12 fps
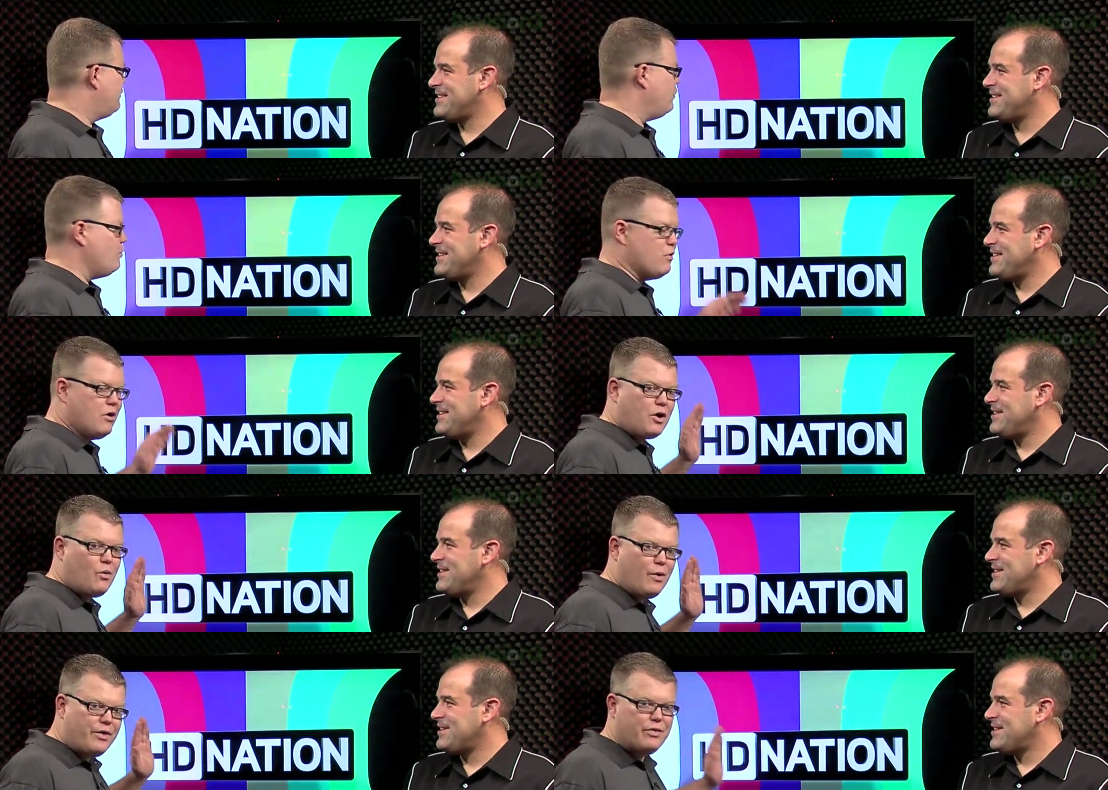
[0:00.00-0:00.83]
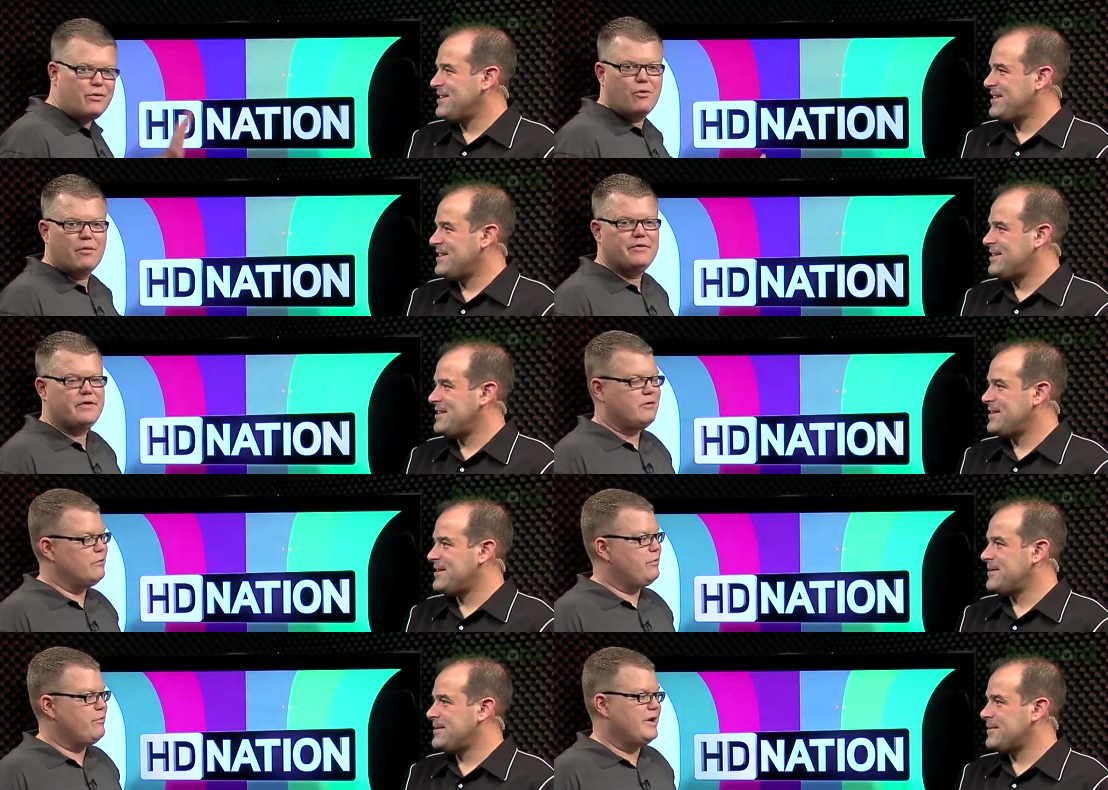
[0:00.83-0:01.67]
Speaker 1: to work with your
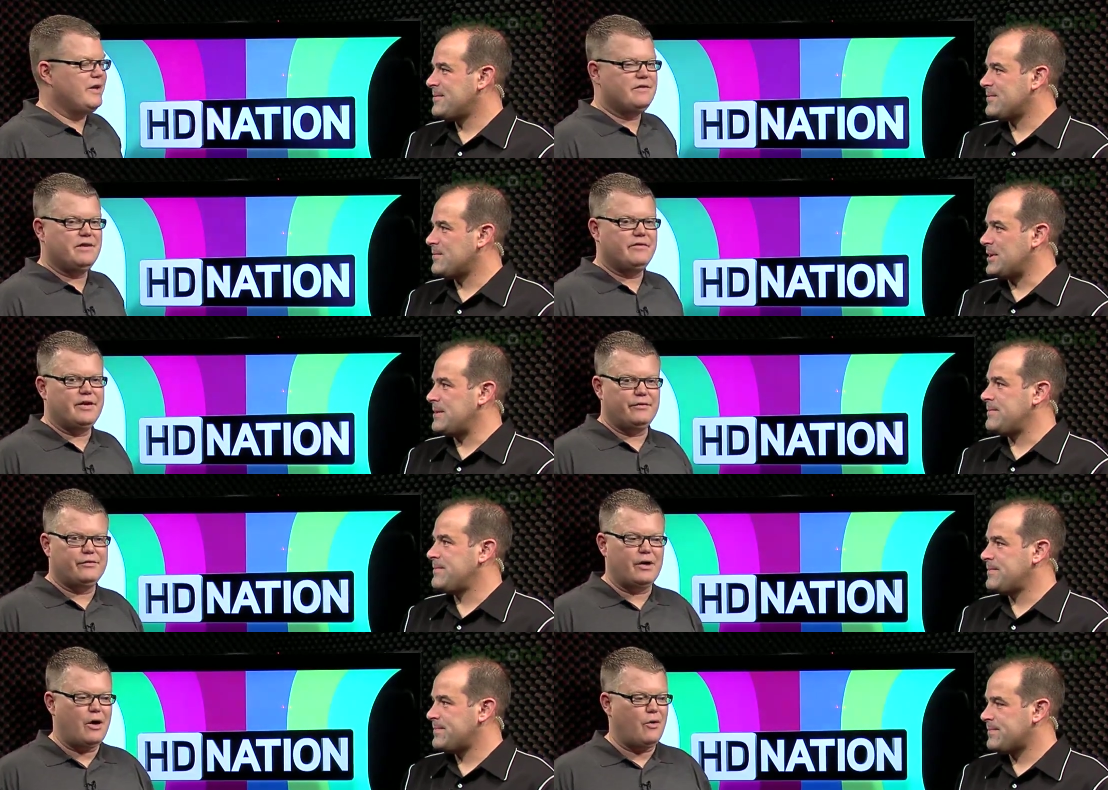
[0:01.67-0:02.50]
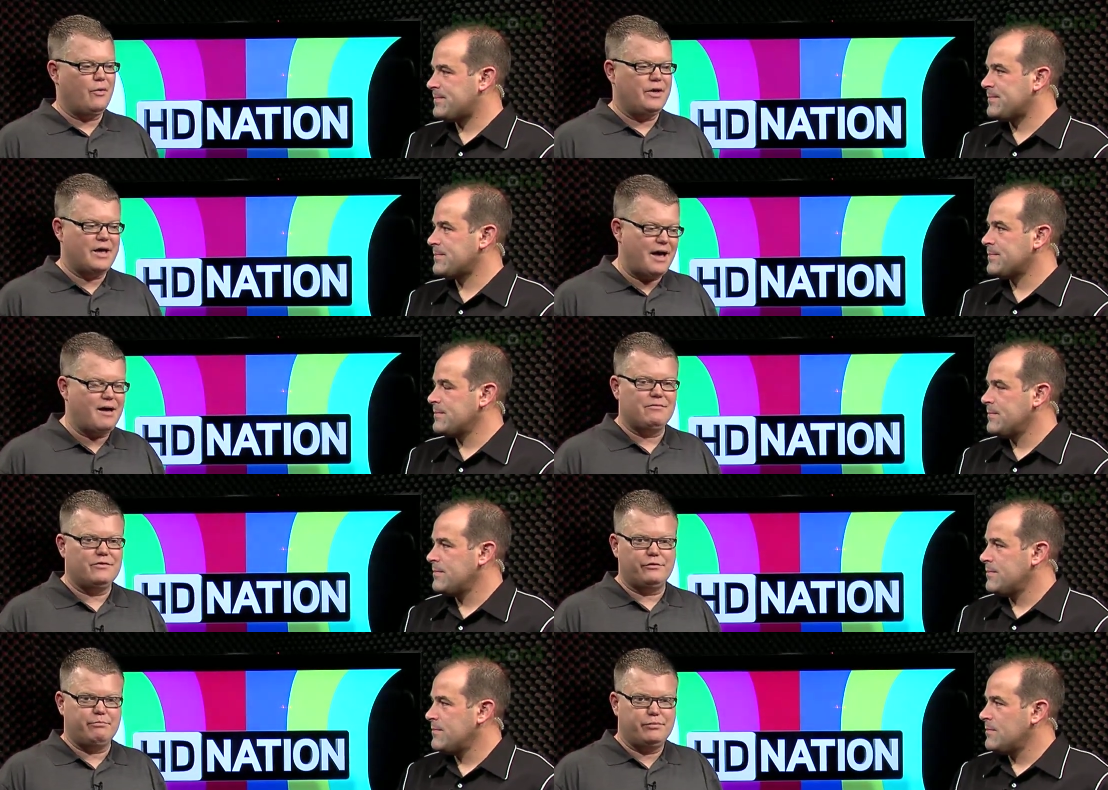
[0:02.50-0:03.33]
particular 3D TV. Right. So yeah,
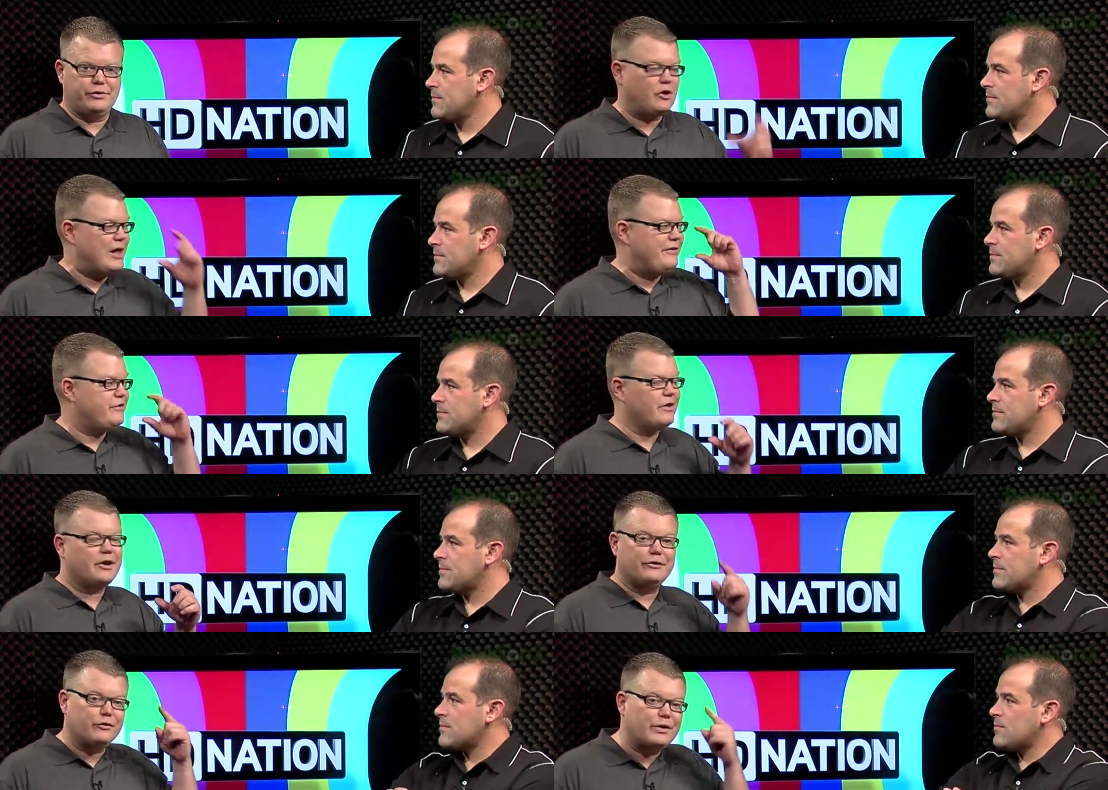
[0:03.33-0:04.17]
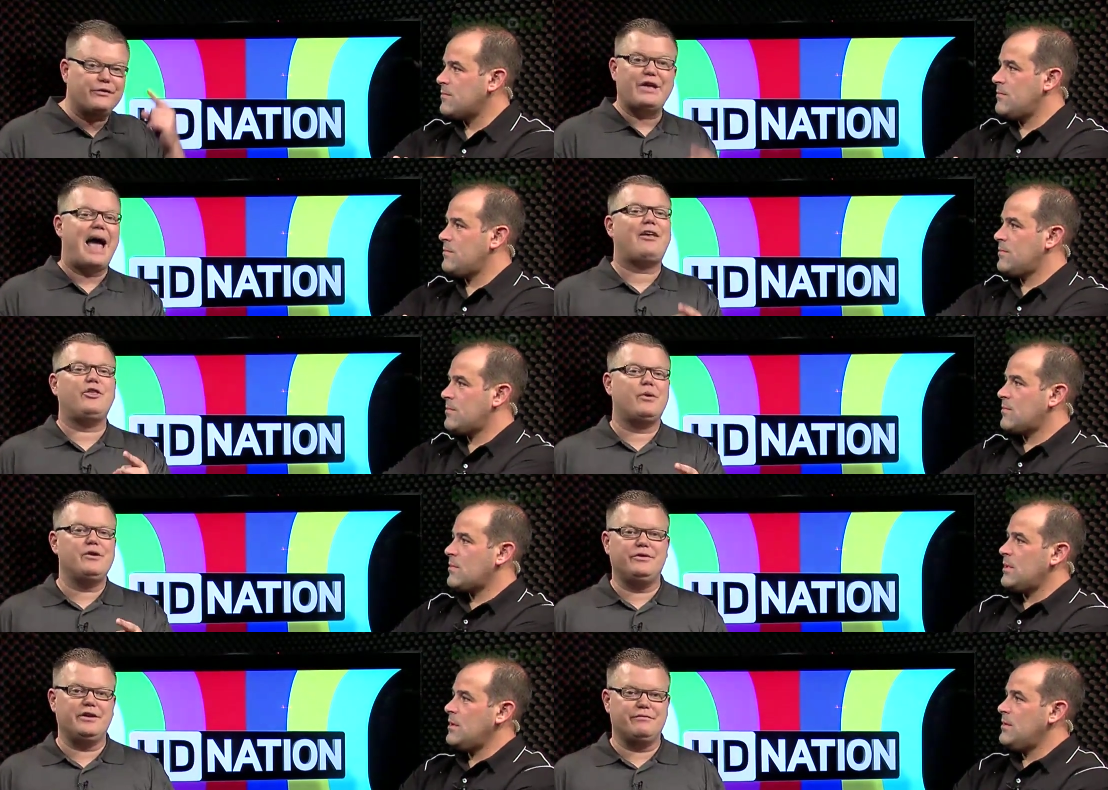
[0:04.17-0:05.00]
just put the glasses on and do exactly
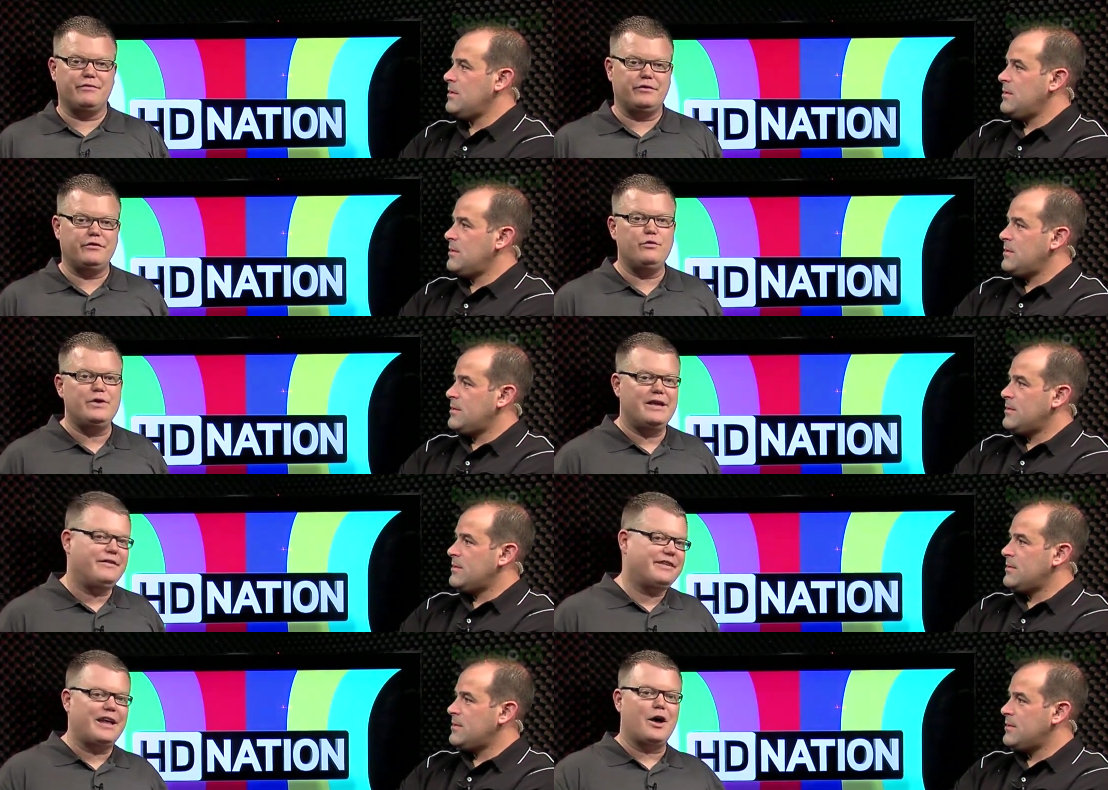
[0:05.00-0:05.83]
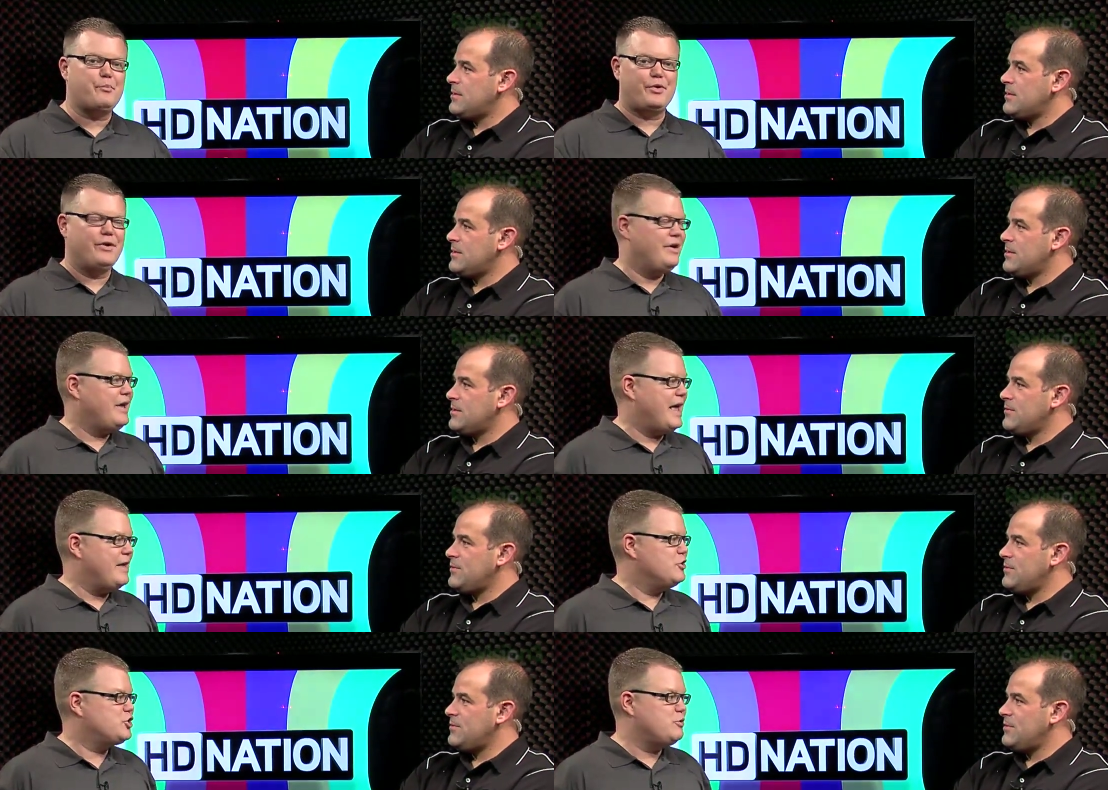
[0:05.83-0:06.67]
what you did for the 2D setup,
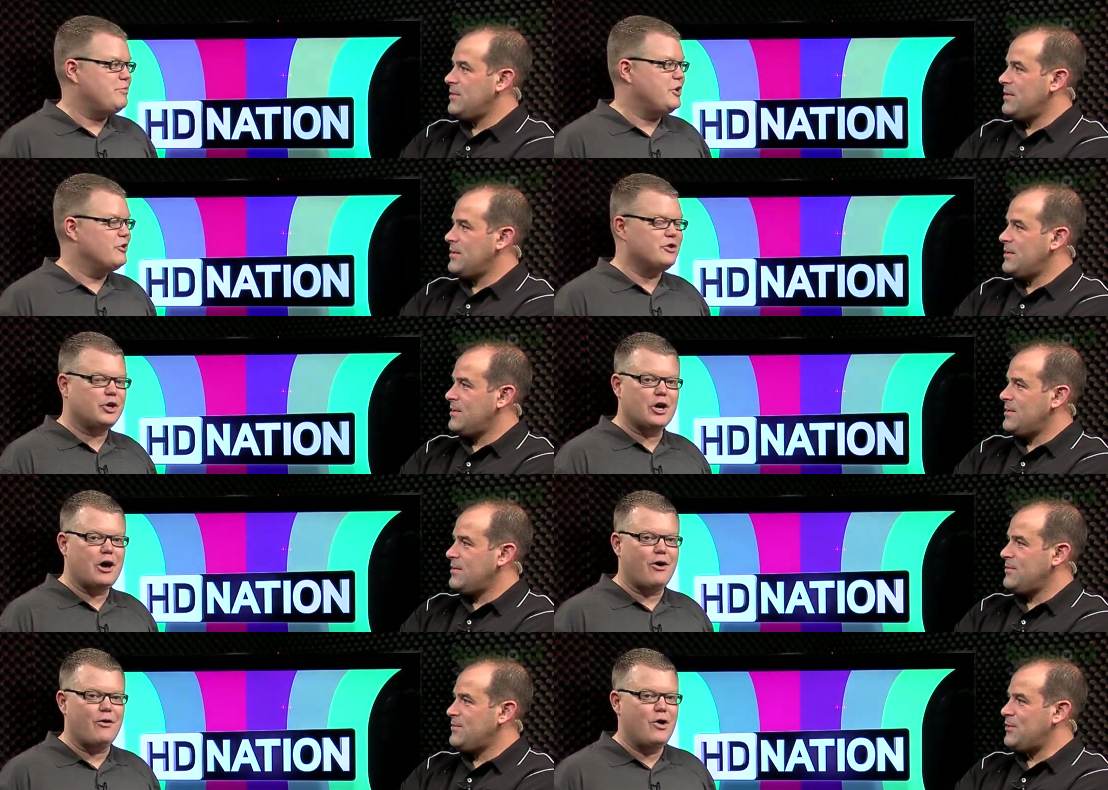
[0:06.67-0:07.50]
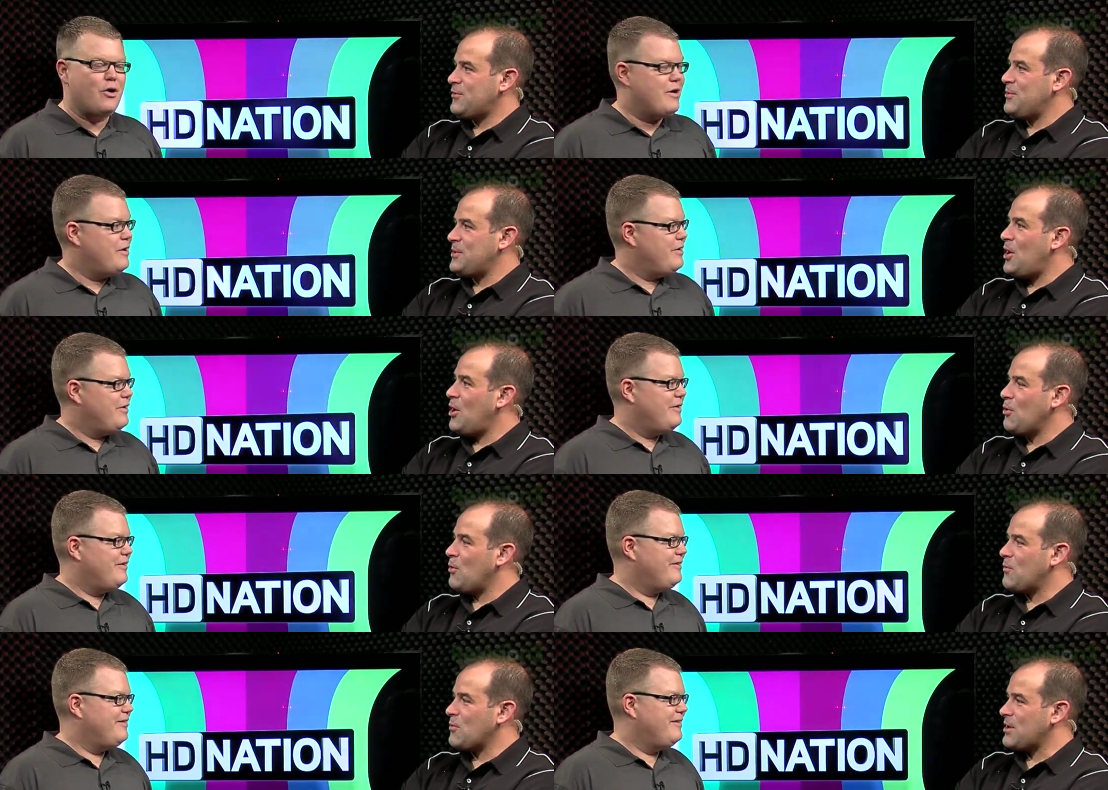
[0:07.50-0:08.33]
and you should be good to go. Just do it all
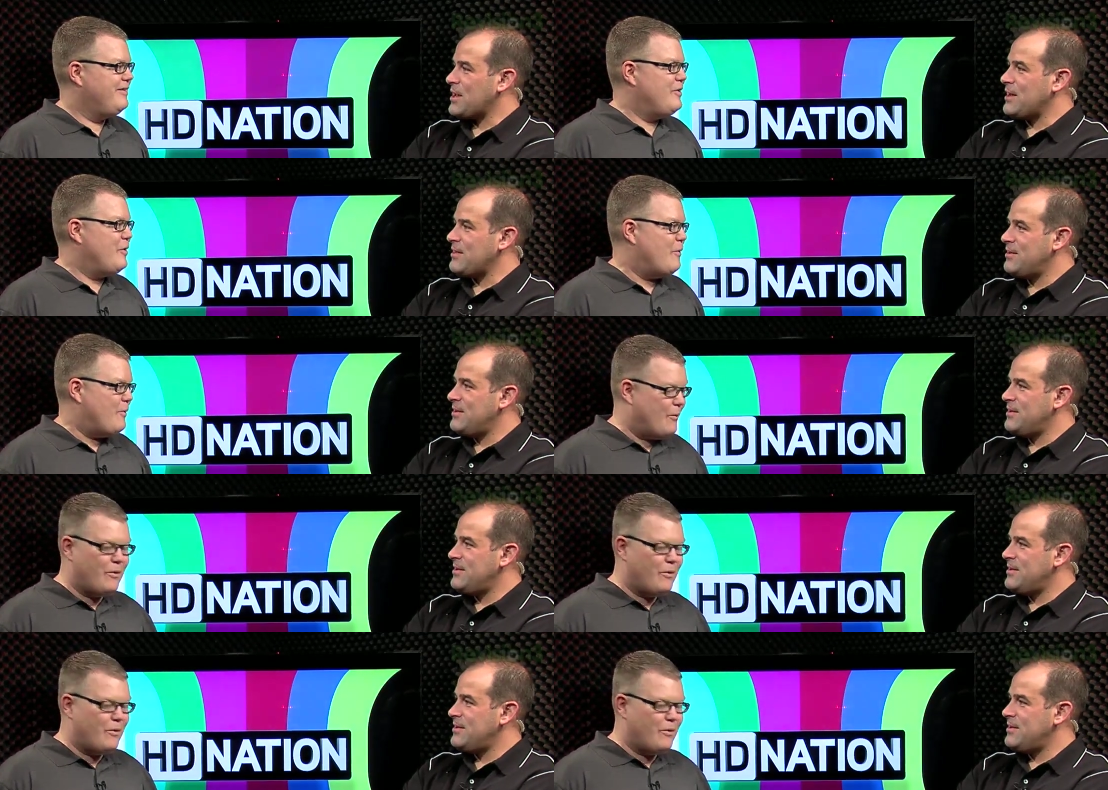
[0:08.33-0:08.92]
over again.